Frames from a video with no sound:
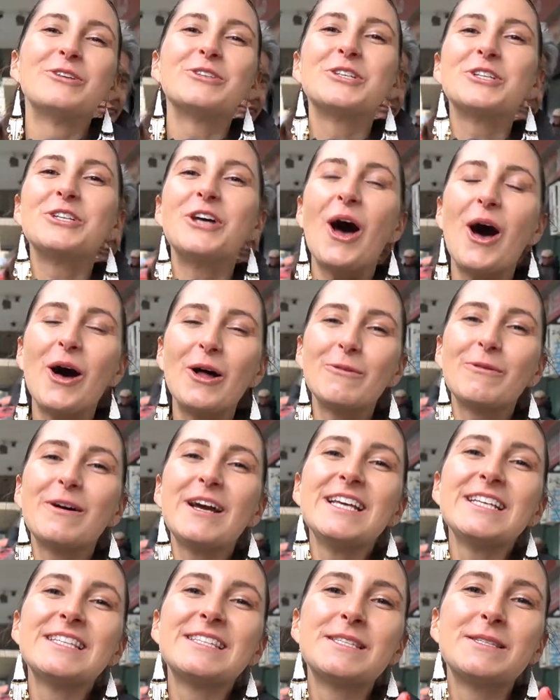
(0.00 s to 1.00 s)
You should
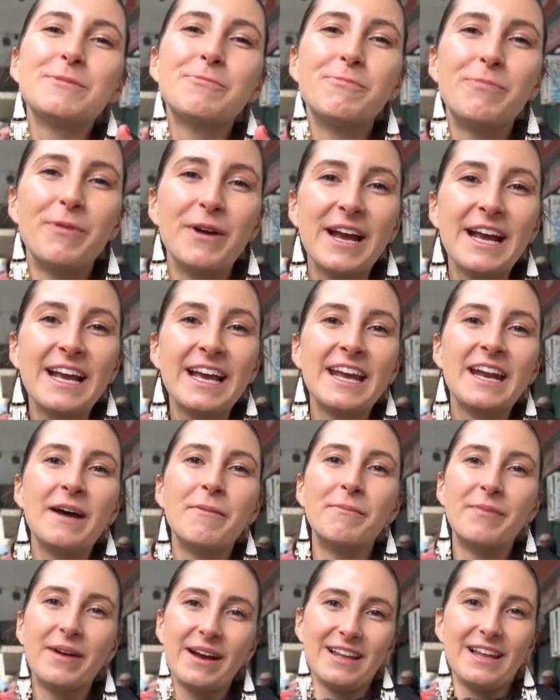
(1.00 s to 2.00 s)
always bring an
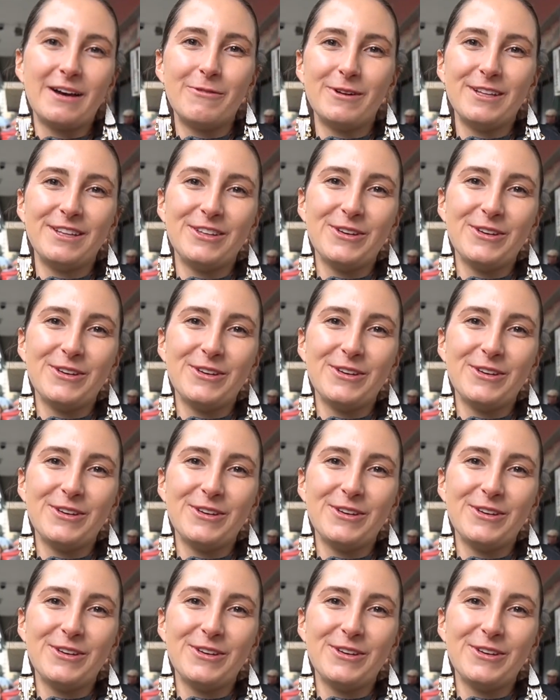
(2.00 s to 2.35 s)
umbrella with